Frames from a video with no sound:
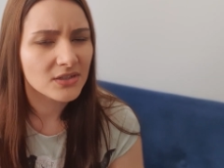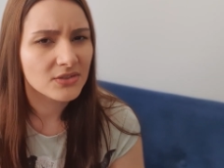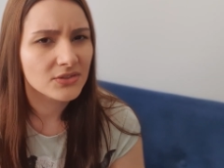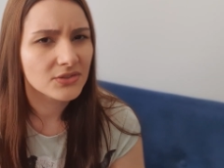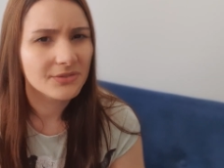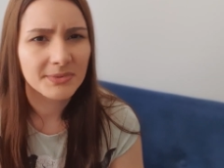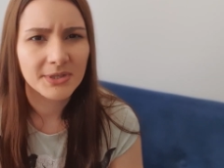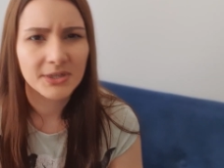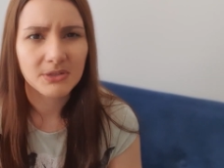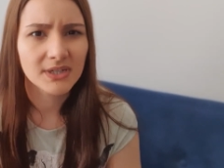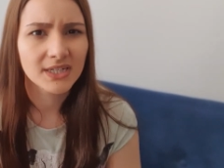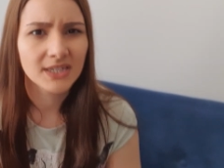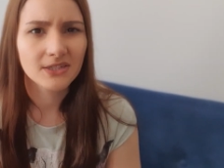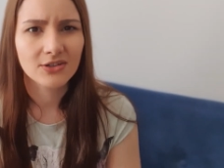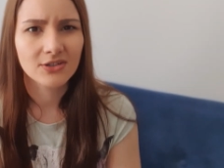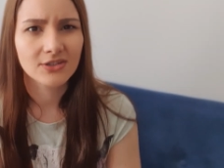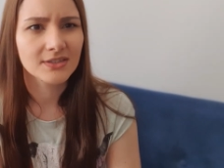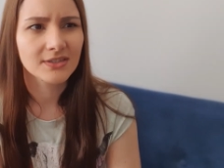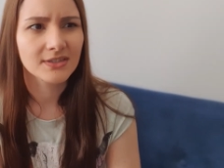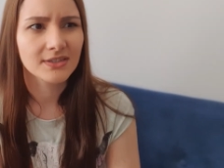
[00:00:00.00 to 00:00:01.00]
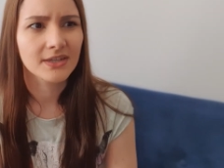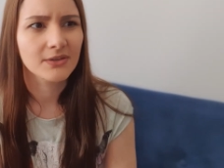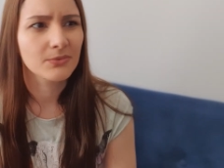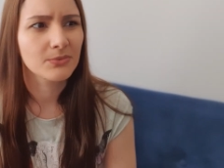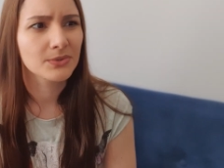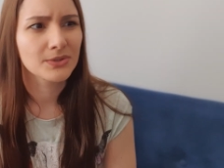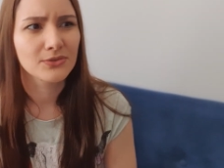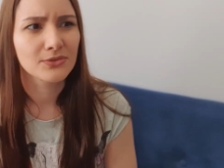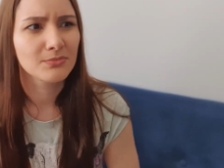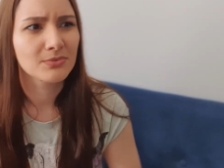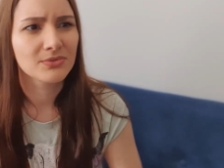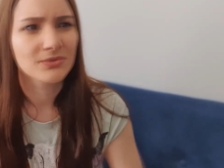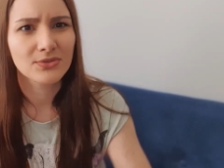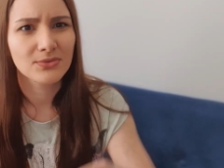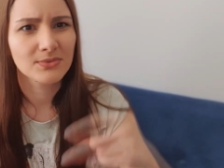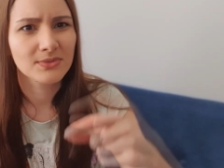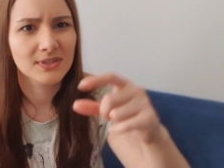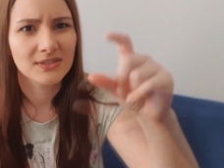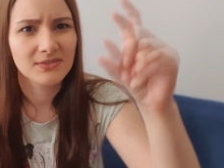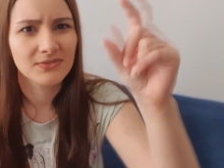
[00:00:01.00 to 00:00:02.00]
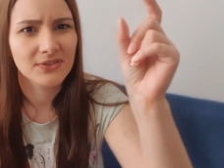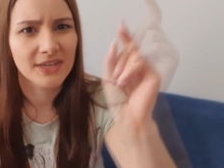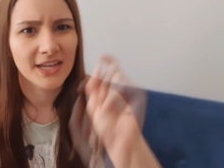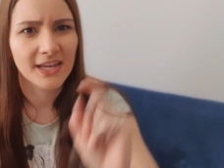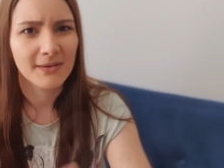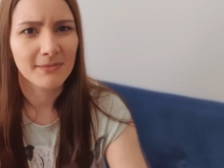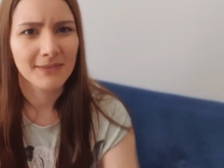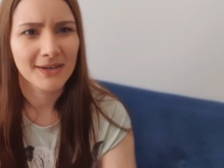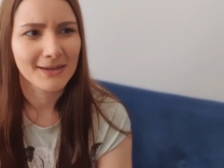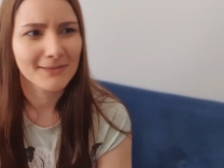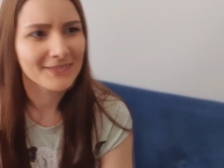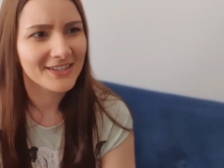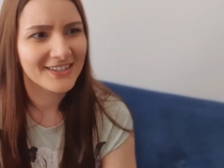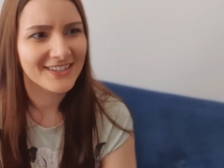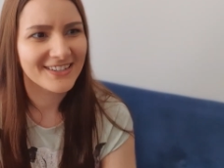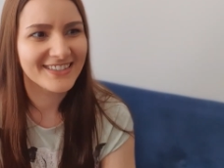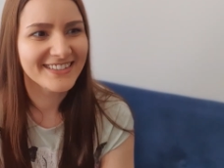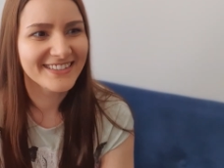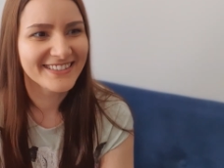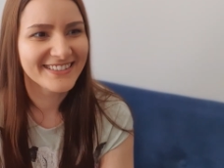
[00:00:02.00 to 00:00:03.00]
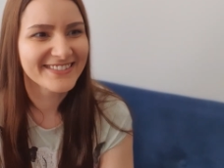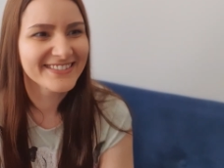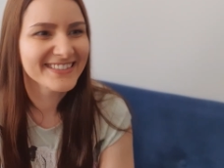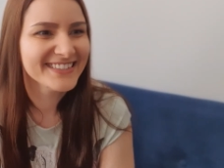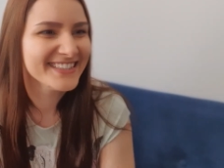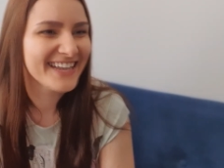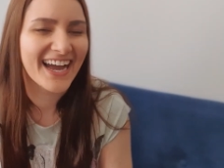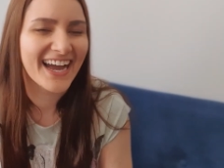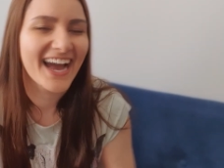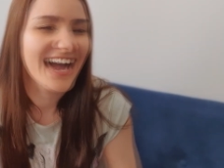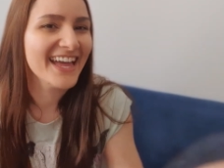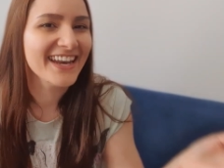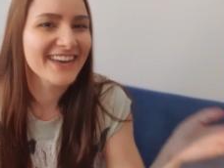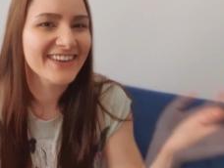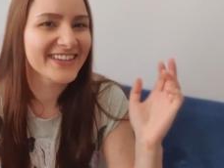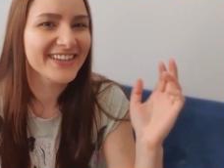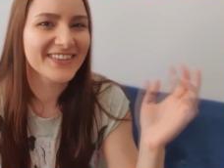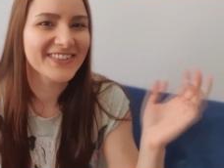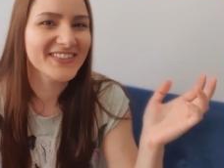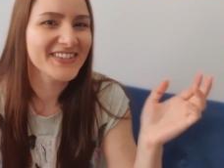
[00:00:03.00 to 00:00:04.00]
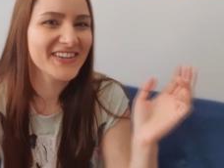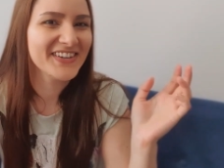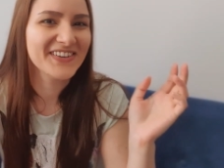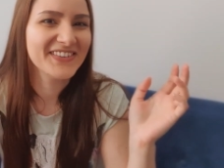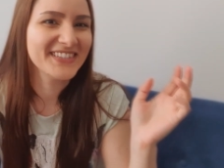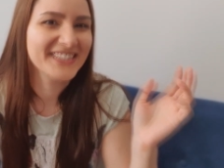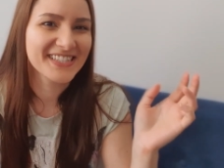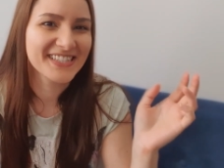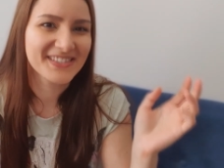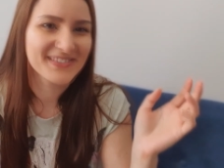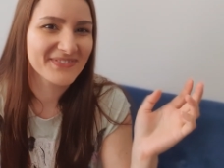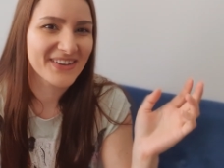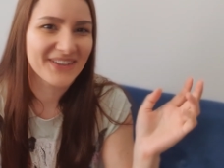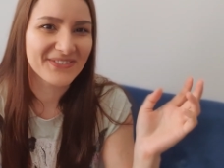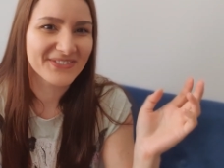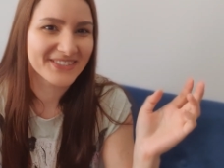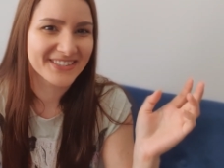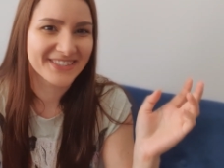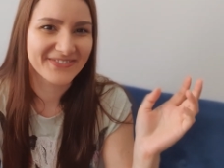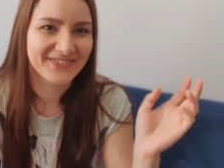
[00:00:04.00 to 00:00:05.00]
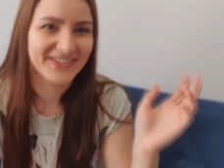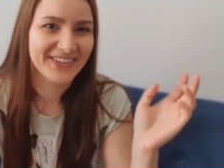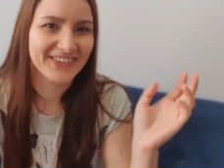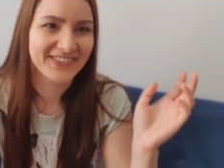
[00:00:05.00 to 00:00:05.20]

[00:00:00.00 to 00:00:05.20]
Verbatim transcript: to be quite honest, like with Ubuntu with this freaking map there. I don't even know what this map was about,